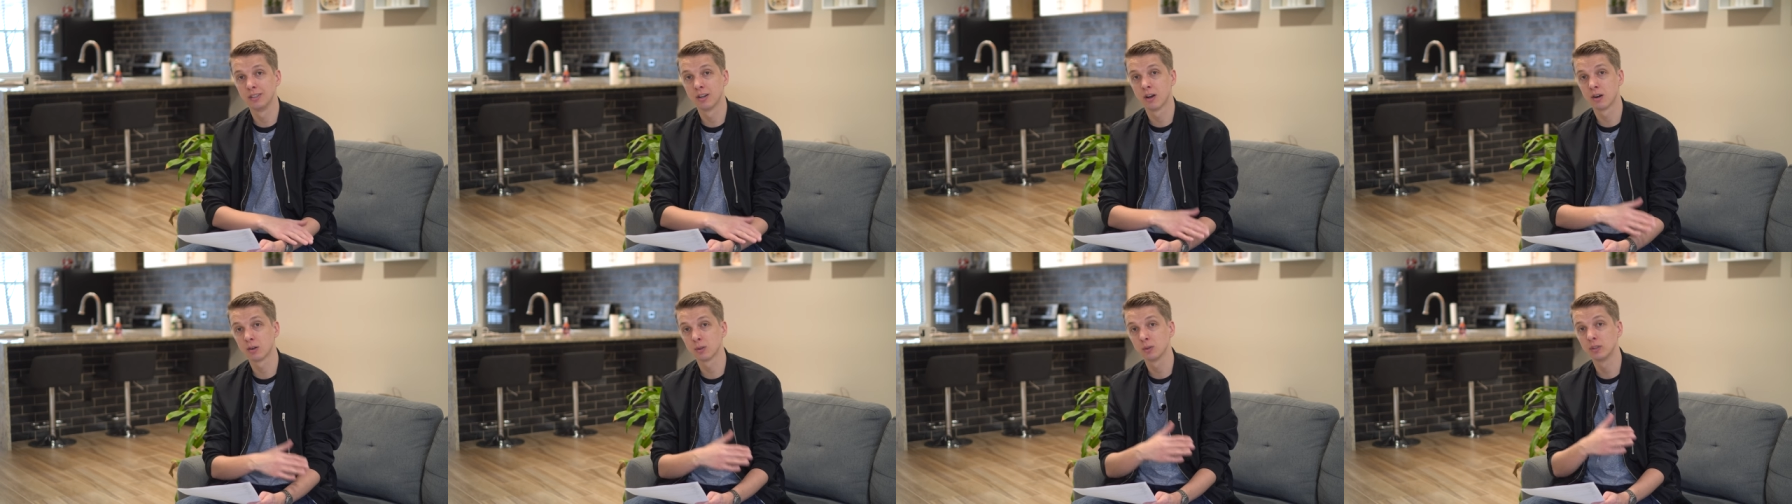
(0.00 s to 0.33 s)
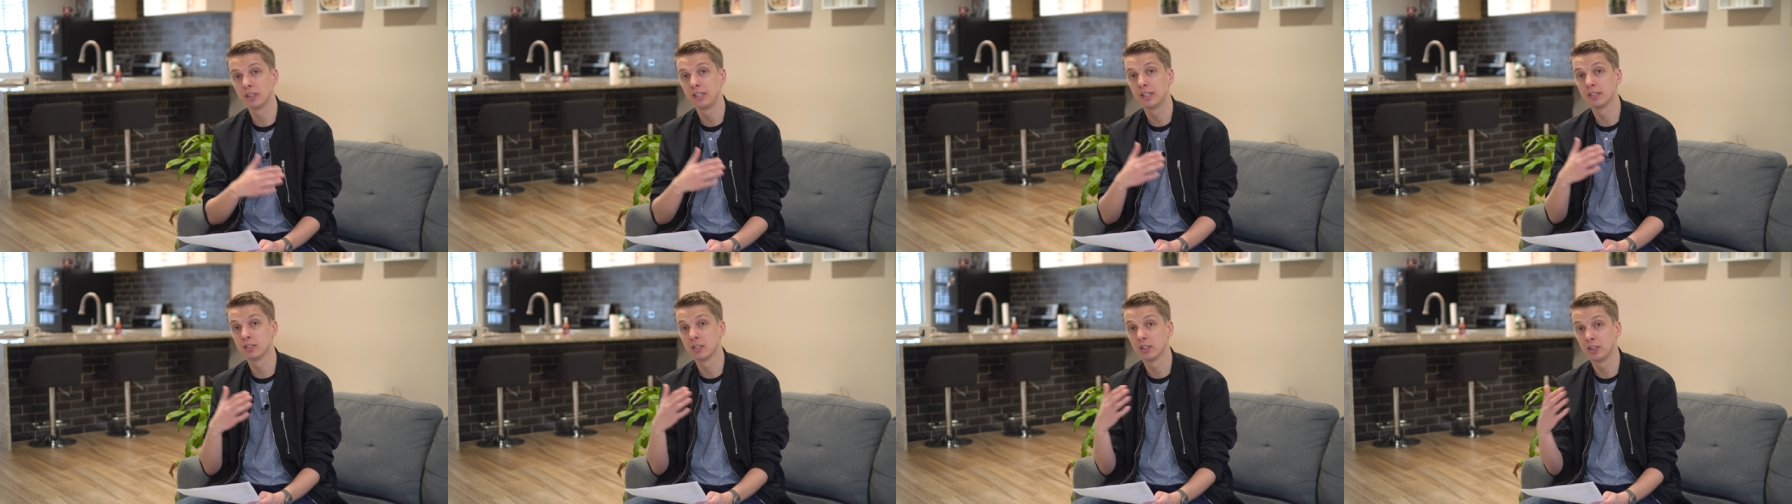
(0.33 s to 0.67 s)
not
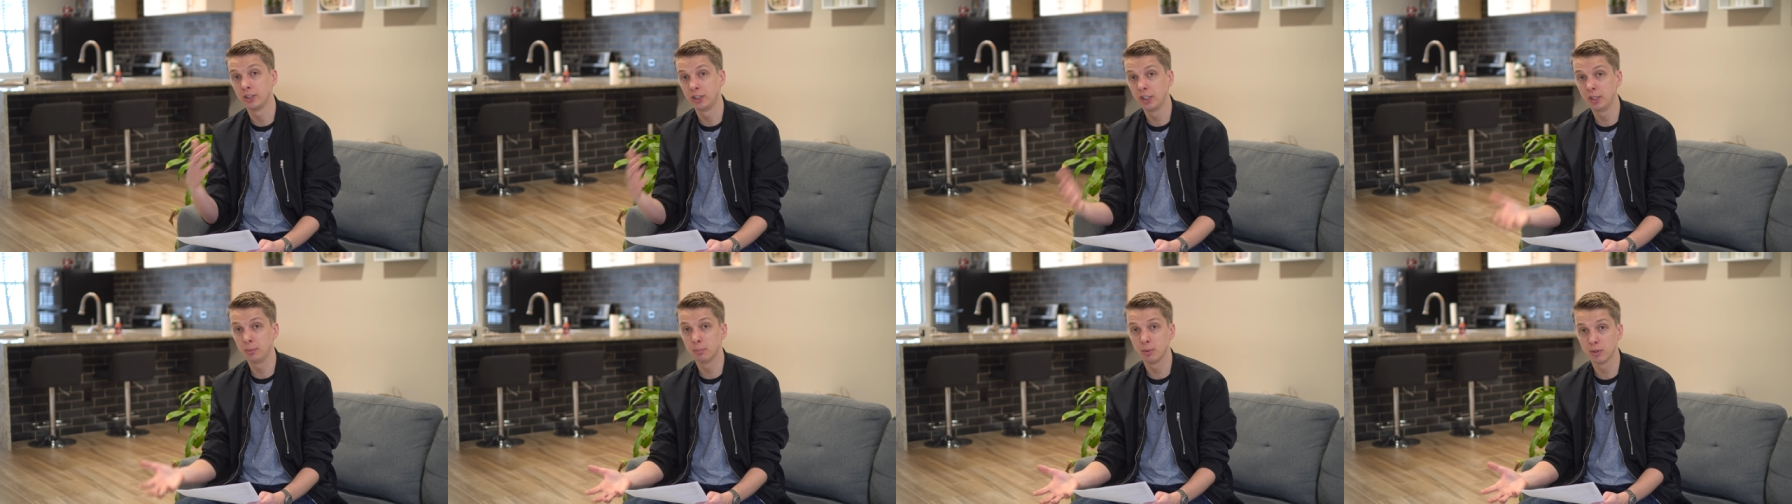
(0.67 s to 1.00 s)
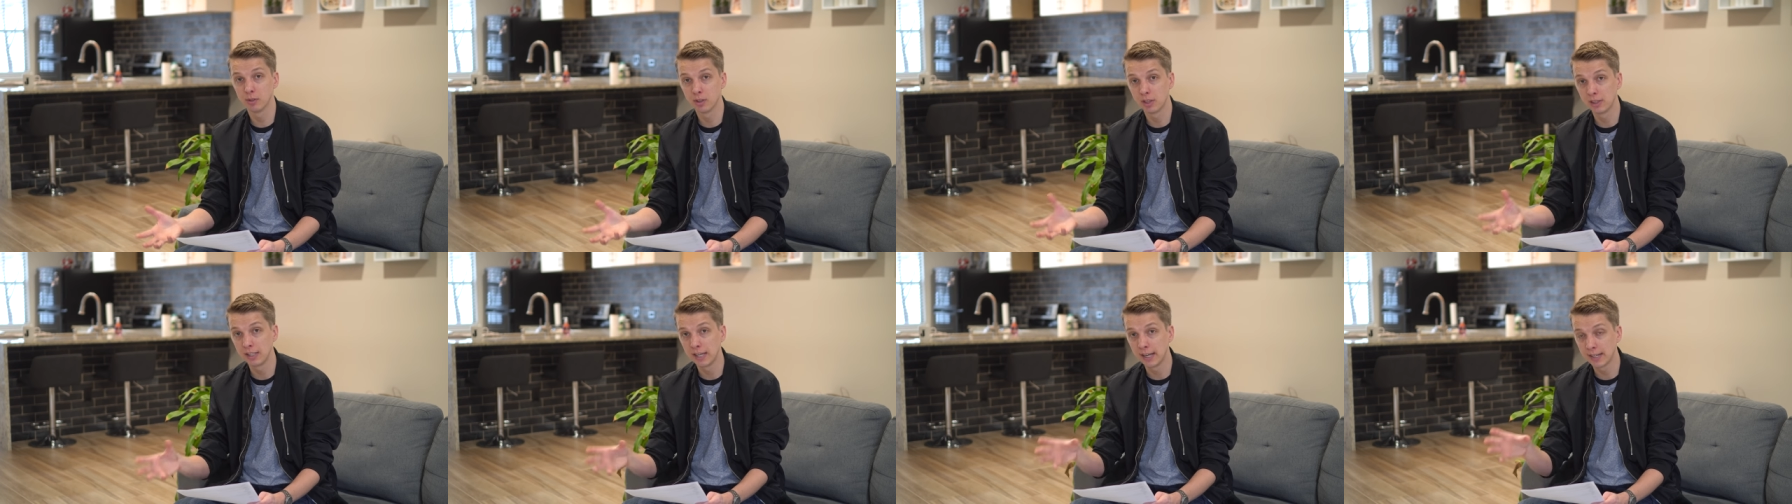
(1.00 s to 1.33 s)
only is it
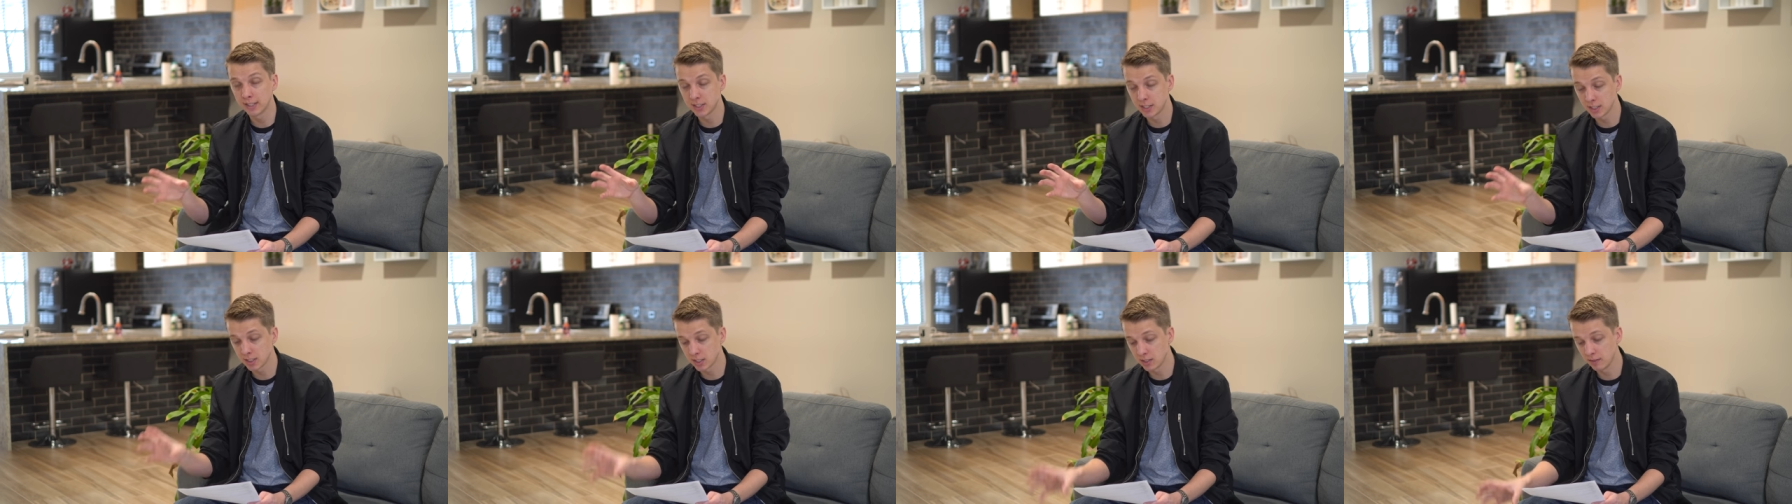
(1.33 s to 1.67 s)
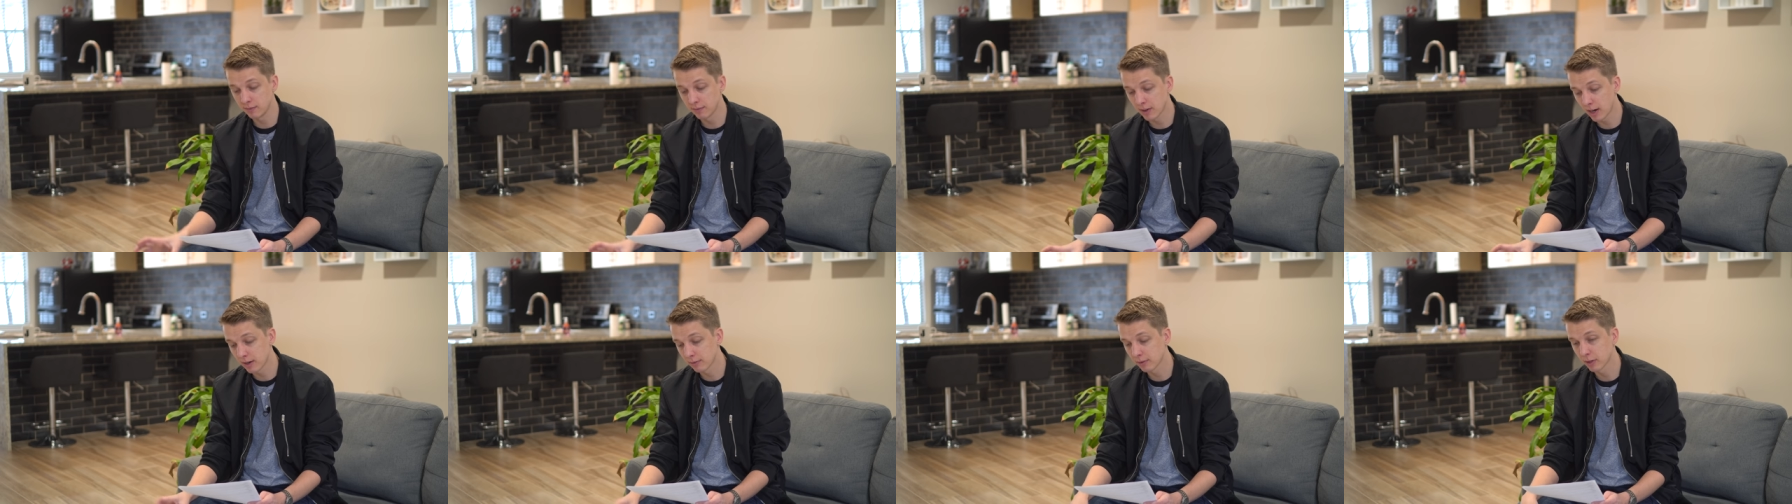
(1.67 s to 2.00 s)
cheaper than the
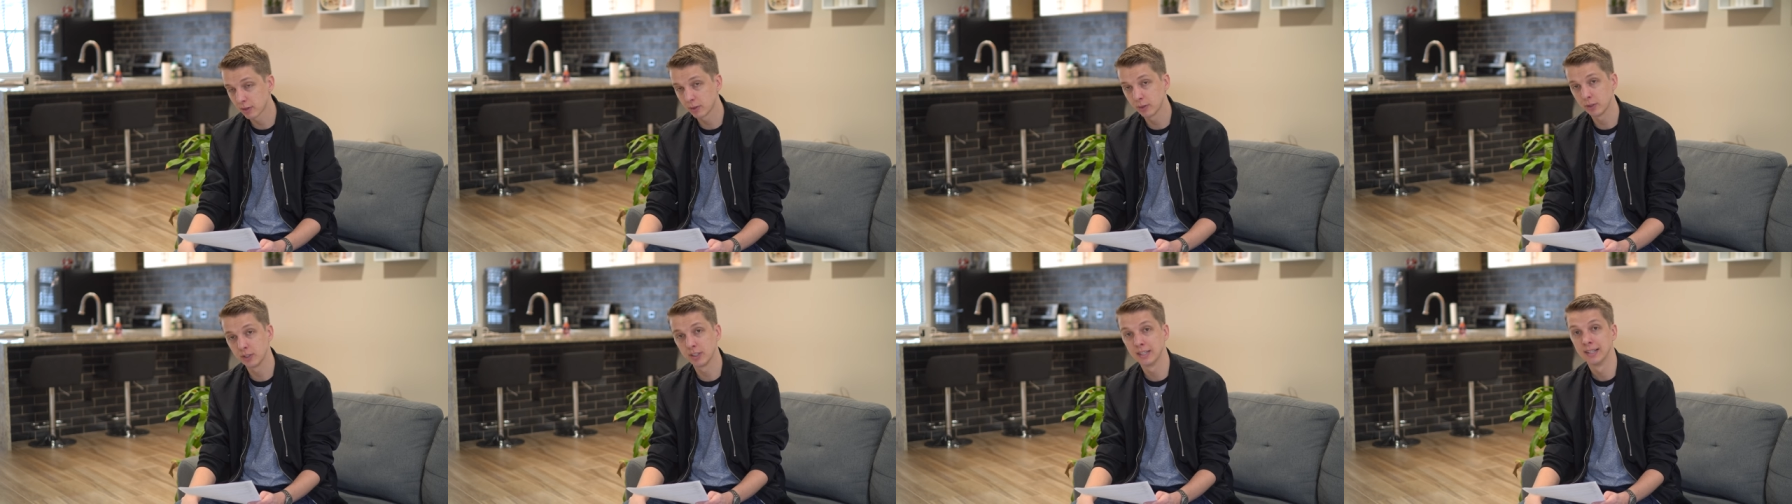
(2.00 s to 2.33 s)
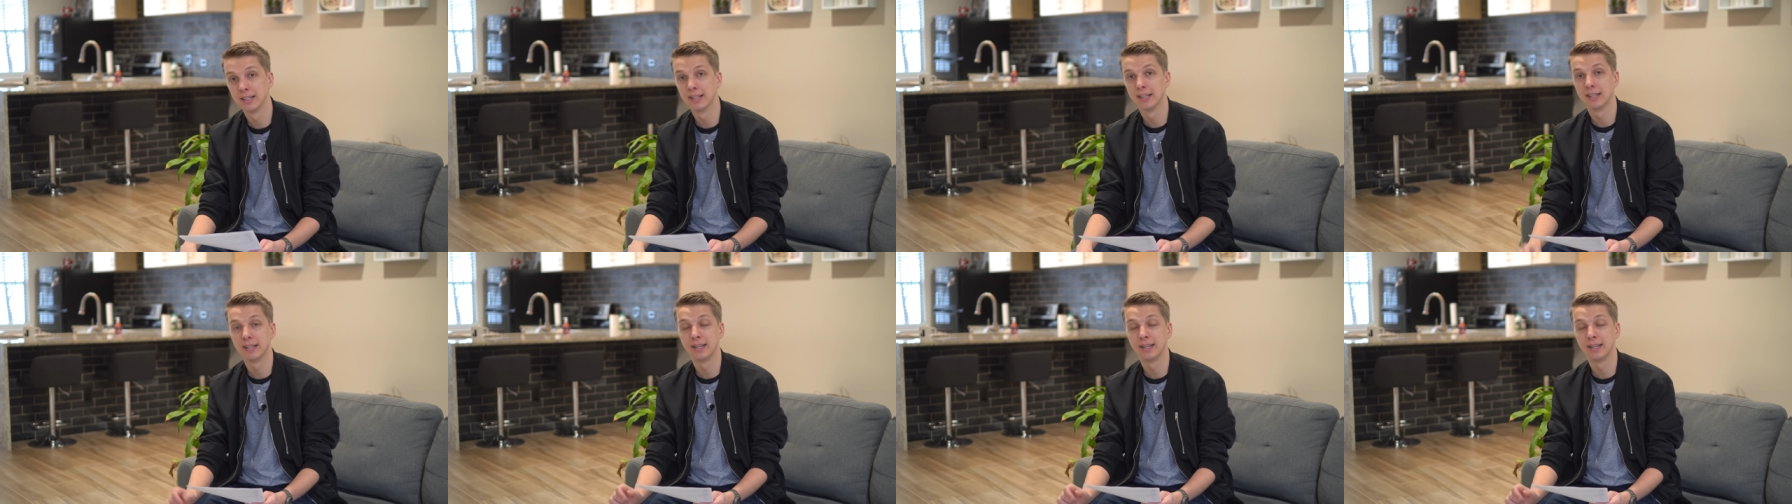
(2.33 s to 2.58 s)
A6500,